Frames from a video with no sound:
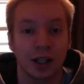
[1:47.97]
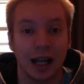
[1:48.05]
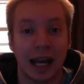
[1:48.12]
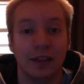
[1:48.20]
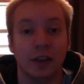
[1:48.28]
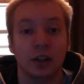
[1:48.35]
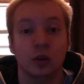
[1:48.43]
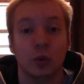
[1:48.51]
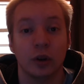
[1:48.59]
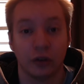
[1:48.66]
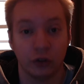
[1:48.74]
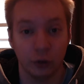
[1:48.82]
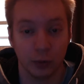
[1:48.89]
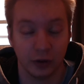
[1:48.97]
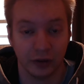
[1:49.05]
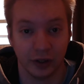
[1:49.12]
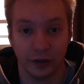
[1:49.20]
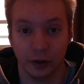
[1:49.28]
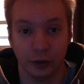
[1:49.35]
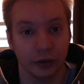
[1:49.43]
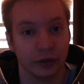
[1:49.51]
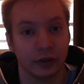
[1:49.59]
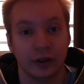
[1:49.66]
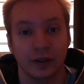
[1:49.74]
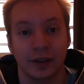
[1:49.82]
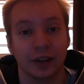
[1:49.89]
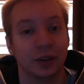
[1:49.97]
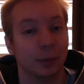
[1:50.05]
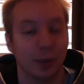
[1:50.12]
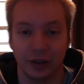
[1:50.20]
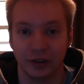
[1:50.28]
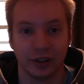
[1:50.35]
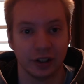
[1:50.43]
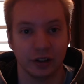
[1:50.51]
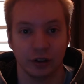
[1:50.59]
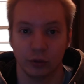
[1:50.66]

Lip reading: And then you want to superset those. That's the best thing to do.